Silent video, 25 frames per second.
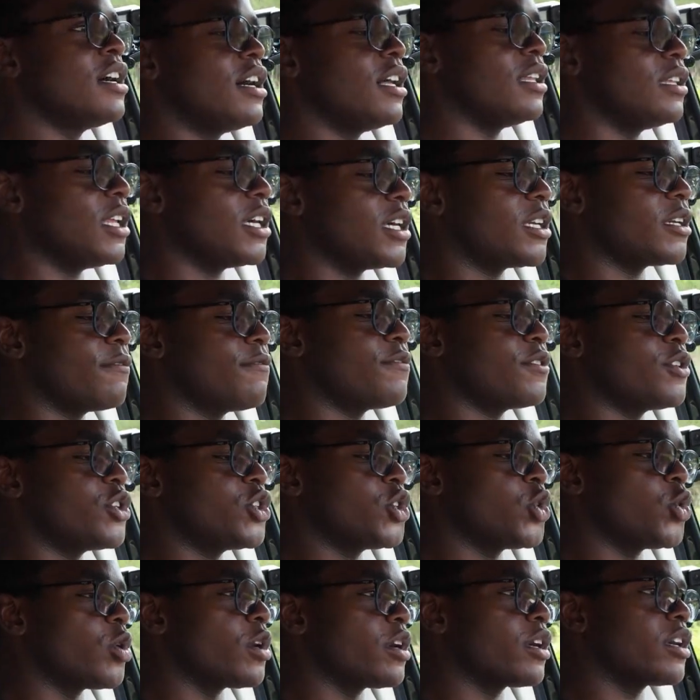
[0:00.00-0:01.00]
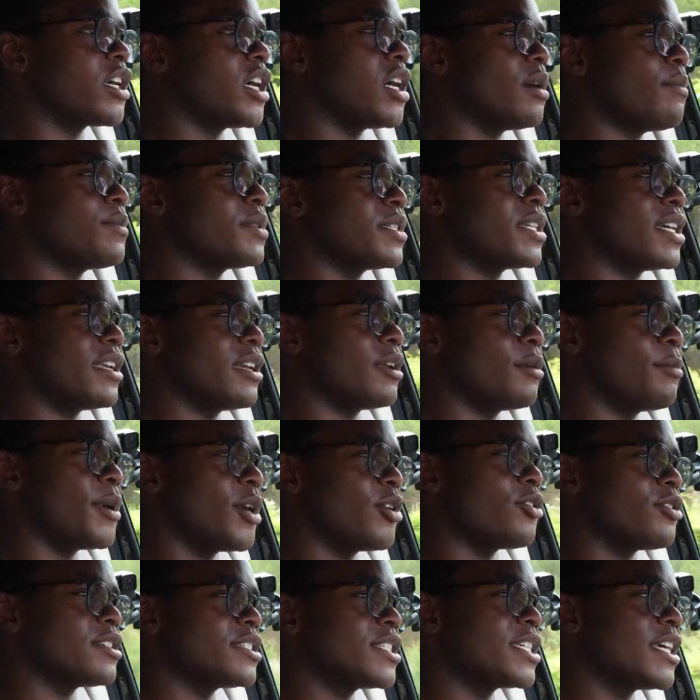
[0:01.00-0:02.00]
A lot of the torque comes at
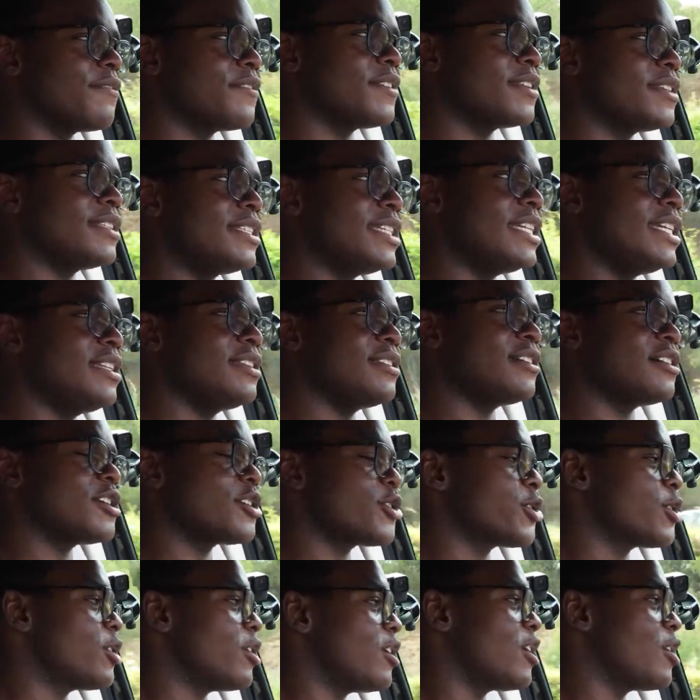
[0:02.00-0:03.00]
about 1,700